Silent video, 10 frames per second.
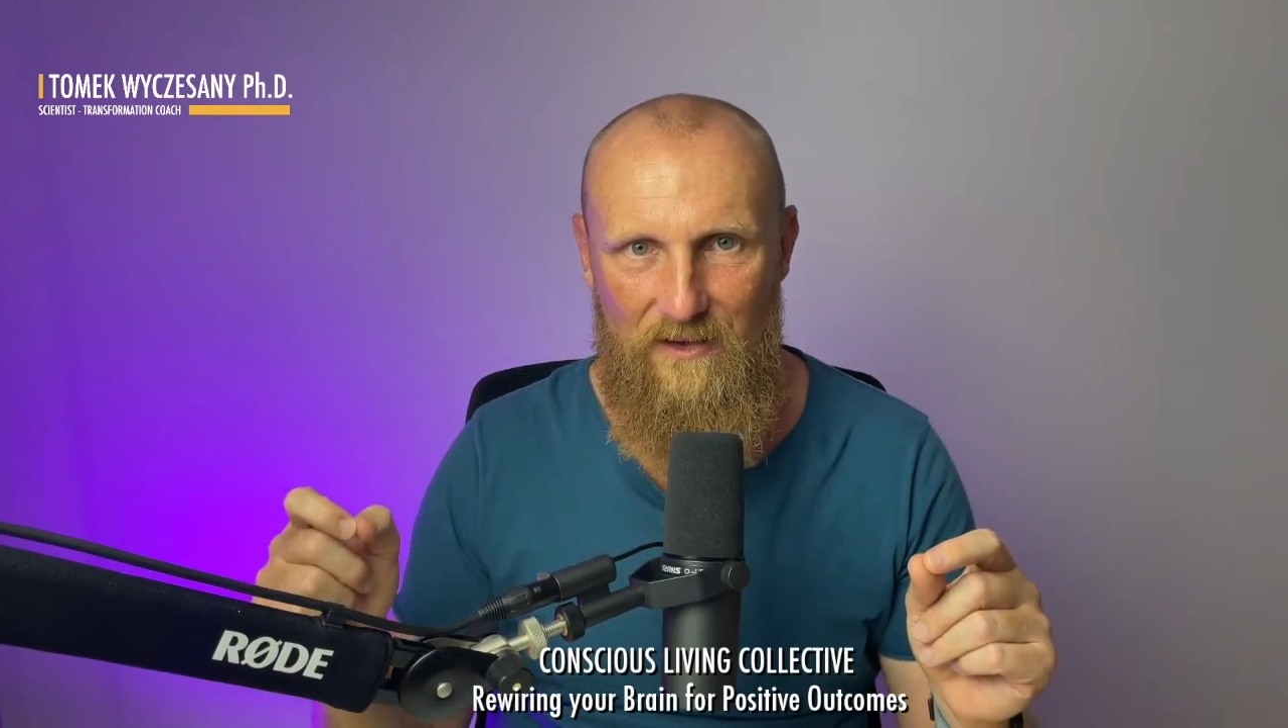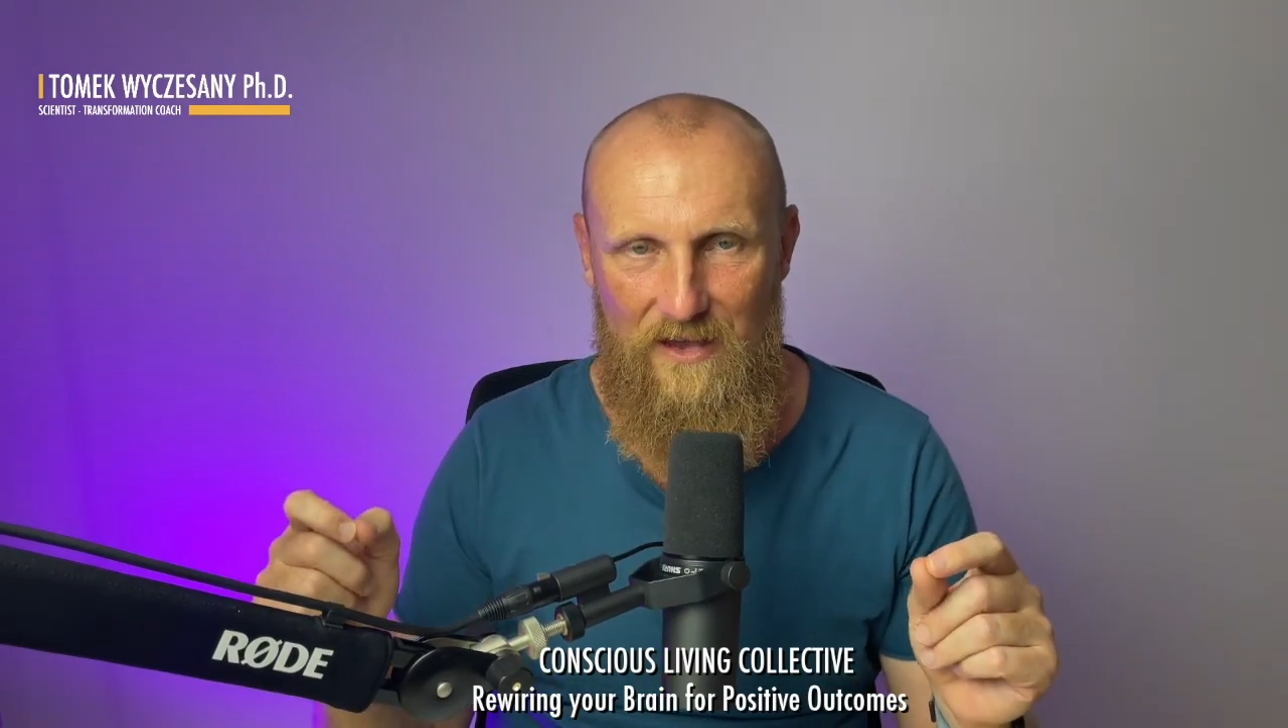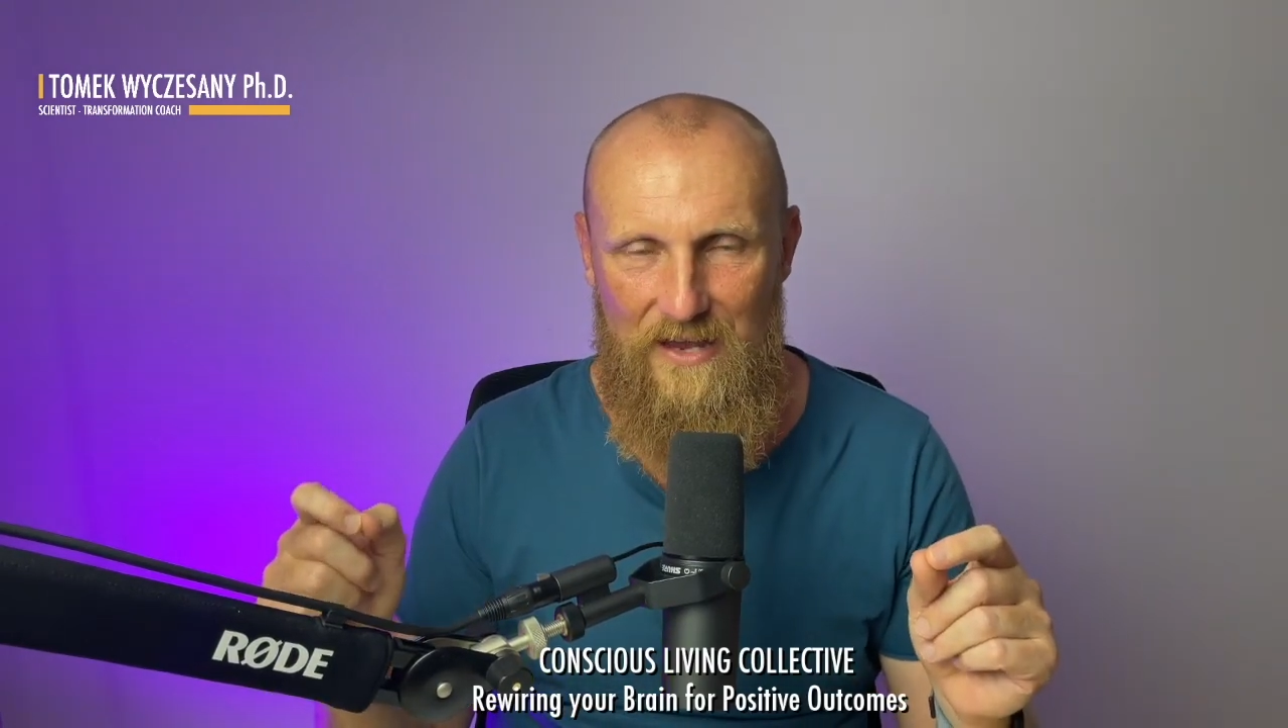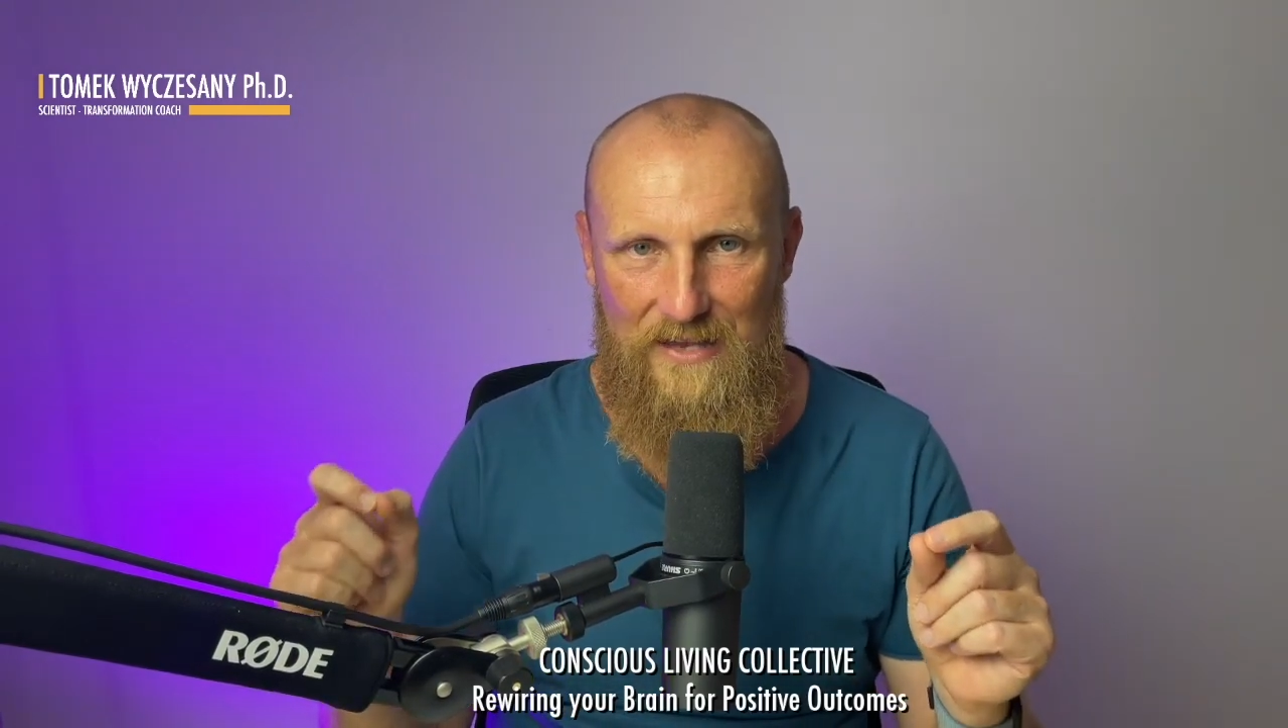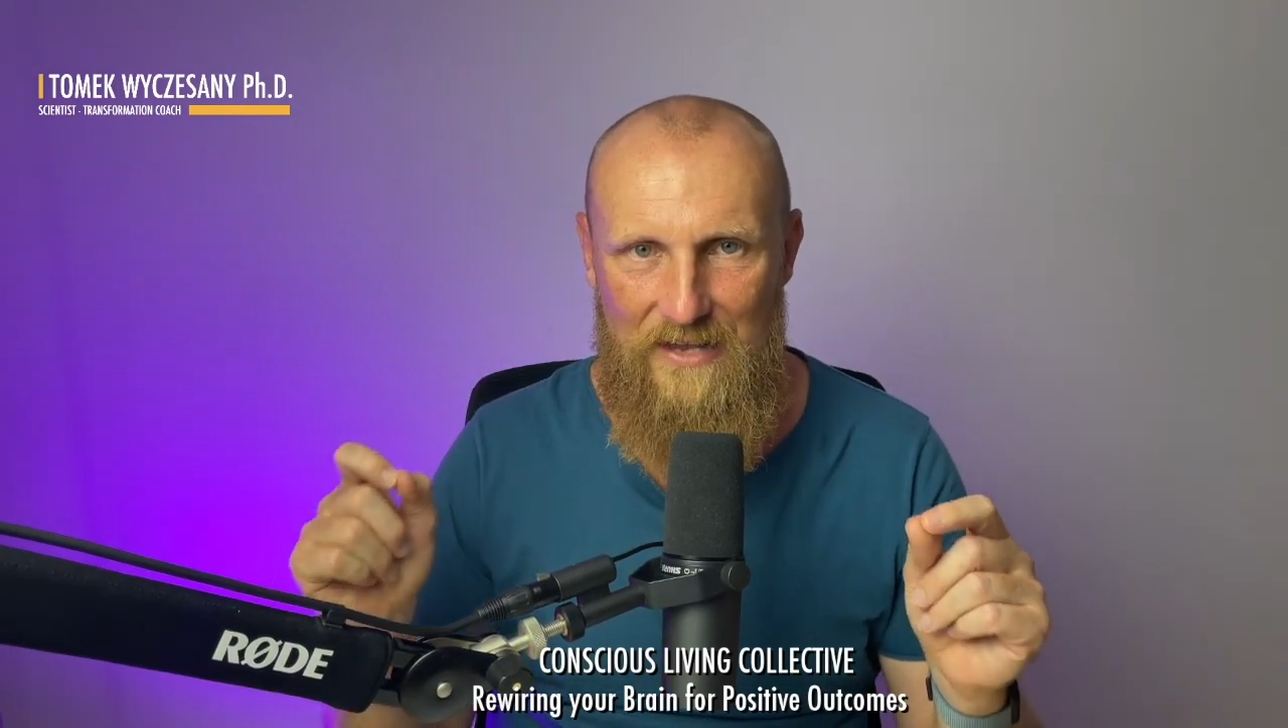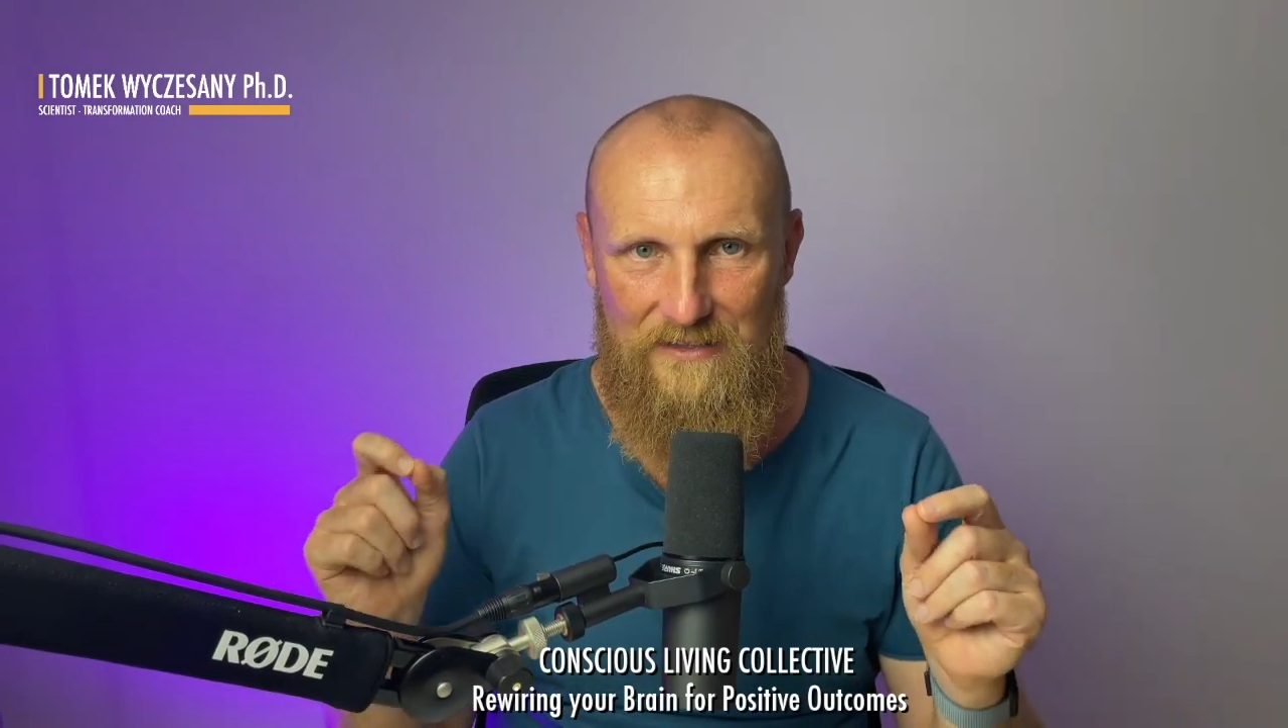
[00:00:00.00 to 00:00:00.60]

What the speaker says: in that